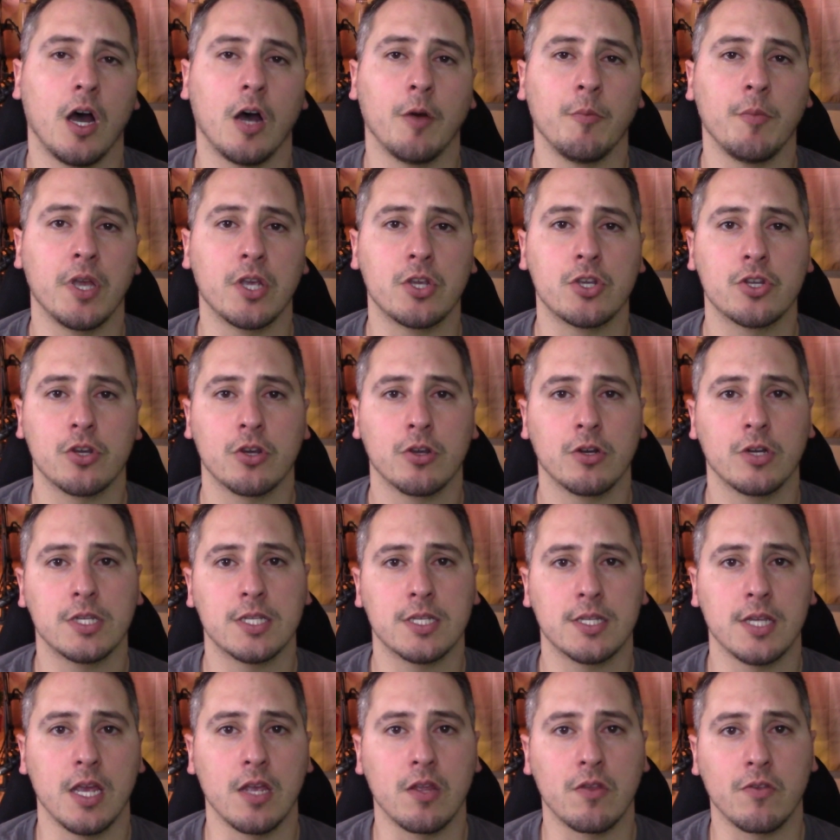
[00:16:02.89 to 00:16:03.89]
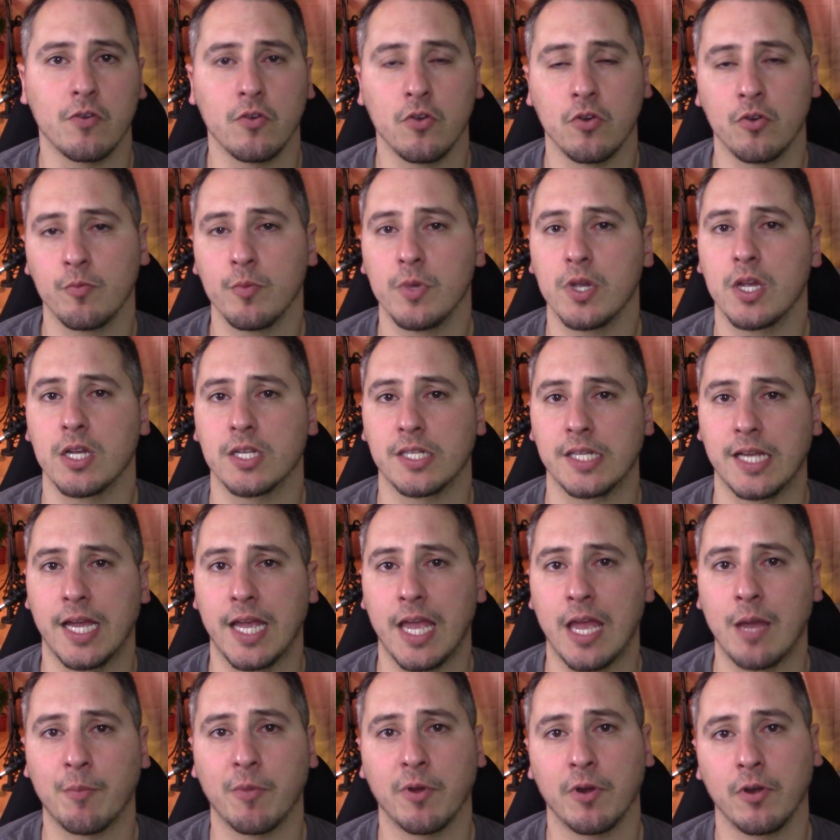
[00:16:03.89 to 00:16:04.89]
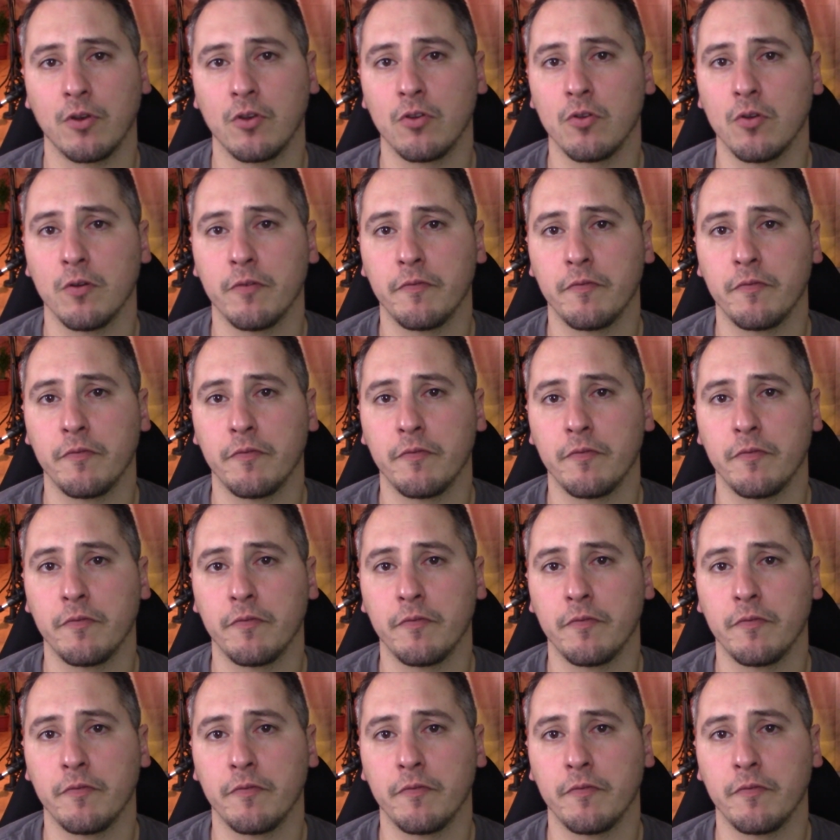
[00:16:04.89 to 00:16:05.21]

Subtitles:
Make sure to stay tuned, because I am going to do